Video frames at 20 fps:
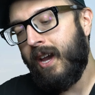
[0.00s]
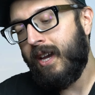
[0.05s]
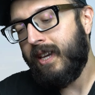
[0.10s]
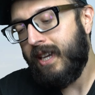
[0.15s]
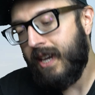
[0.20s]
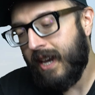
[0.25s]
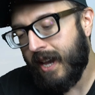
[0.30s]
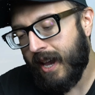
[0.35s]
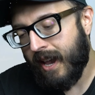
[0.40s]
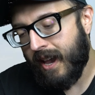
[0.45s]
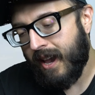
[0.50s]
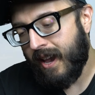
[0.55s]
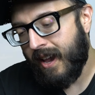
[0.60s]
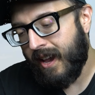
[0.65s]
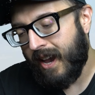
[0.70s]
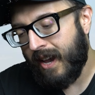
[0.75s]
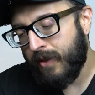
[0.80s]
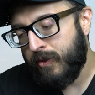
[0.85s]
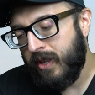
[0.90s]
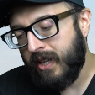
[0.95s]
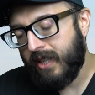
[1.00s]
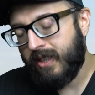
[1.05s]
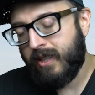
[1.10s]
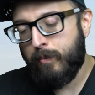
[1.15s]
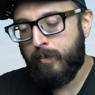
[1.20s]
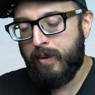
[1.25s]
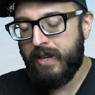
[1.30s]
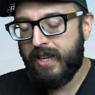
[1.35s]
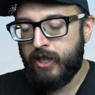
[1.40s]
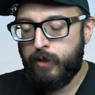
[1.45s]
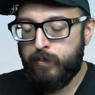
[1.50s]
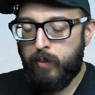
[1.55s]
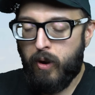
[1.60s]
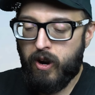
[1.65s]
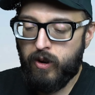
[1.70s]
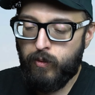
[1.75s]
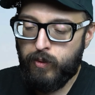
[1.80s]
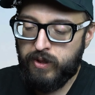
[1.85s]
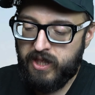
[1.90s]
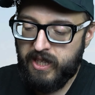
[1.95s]
Yeah, I think the biggest
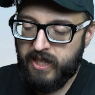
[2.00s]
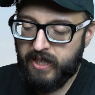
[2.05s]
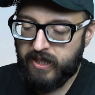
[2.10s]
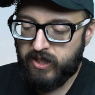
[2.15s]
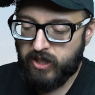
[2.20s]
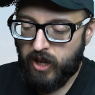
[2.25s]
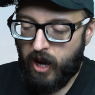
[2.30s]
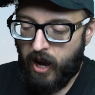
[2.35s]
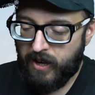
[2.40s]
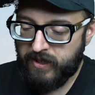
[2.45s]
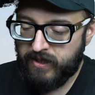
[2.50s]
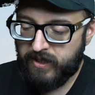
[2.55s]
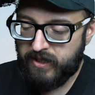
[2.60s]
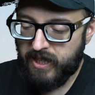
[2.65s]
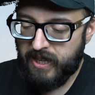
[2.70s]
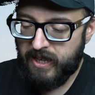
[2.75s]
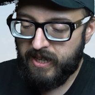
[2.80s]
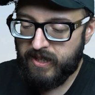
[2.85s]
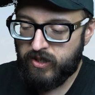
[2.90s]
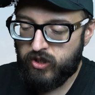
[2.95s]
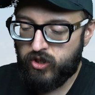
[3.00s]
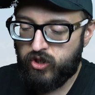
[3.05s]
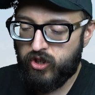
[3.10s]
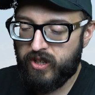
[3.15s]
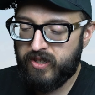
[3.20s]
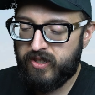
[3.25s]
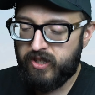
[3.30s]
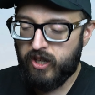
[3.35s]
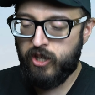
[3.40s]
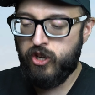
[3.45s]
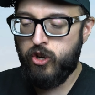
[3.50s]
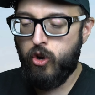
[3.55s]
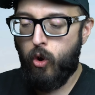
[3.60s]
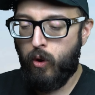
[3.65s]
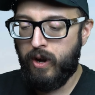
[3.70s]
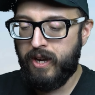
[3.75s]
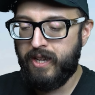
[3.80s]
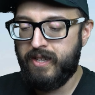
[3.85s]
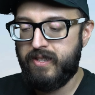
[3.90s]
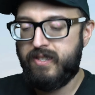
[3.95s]
part with the exhaust is just
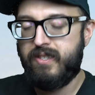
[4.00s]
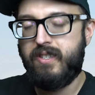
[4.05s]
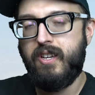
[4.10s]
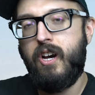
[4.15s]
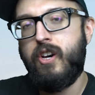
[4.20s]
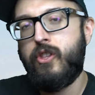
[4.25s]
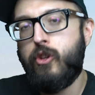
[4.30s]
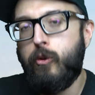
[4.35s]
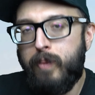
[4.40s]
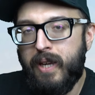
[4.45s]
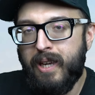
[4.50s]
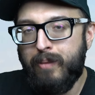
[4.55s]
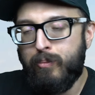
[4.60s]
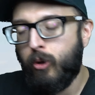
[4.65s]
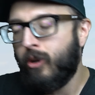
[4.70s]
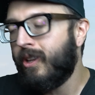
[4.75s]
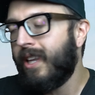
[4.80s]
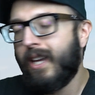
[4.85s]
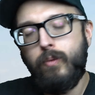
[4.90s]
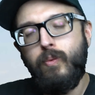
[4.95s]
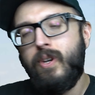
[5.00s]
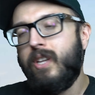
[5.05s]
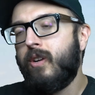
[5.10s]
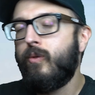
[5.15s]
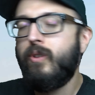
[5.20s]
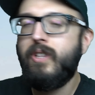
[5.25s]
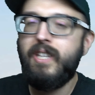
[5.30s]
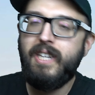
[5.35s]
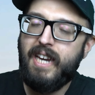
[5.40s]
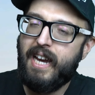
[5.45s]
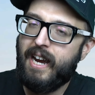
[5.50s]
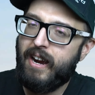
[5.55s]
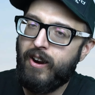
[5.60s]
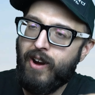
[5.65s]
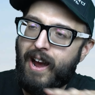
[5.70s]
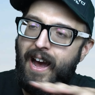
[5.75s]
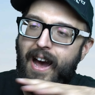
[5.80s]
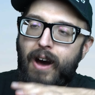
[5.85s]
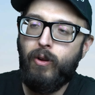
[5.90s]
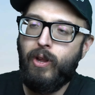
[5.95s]
annoyance to other people. Like, we don't really care
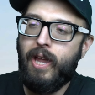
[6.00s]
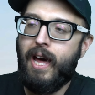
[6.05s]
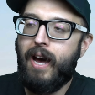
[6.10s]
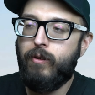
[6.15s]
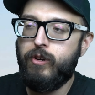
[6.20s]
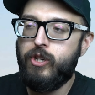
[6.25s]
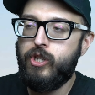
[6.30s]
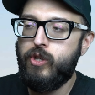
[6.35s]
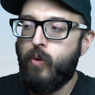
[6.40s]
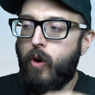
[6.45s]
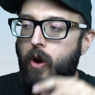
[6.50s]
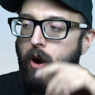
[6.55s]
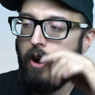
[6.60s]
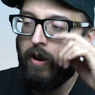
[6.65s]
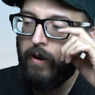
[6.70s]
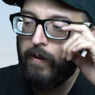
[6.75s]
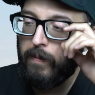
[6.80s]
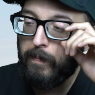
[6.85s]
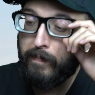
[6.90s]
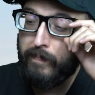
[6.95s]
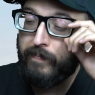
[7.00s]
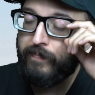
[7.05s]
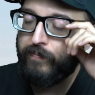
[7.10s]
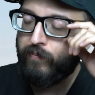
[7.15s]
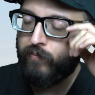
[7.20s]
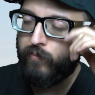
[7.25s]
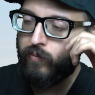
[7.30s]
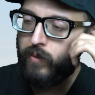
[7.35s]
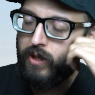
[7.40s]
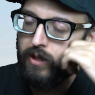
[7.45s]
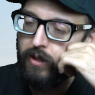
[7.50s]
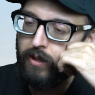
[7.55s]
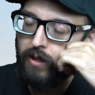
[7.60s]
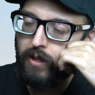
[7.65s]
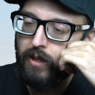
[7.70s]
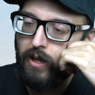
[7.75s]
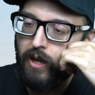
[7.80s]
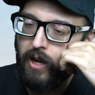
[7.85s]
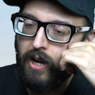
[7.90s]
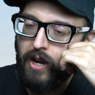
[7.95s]
how loud you are.
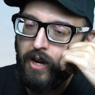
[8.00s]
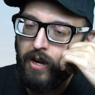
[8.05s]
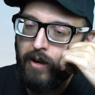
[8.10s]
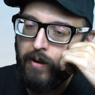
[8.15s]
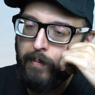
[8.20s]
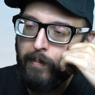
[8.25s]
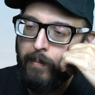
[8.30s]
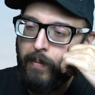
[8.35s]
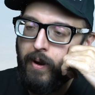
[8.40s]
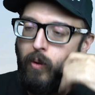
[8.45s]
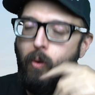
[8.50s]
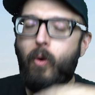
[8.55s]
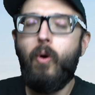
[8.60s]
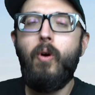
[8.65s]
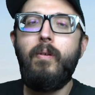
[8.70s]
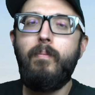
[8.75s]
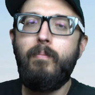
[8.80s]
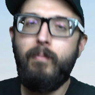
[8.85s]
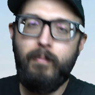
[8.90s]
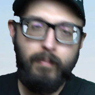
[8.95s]
Well,